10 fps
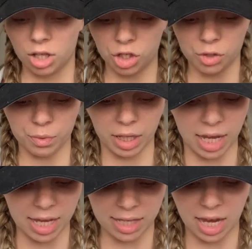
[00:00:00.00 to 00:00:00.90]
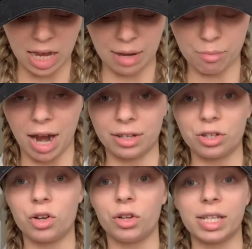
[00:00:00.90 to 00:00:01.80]
just really easy and
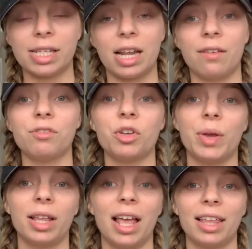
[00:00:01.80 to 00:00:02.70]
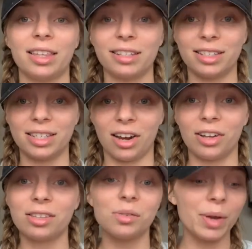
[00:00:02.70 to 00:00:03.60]
practical. Instead of doing like the dunk
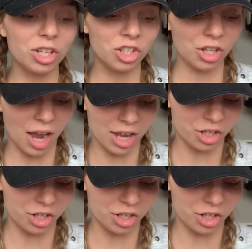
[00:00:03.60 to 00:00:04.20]
and swish, I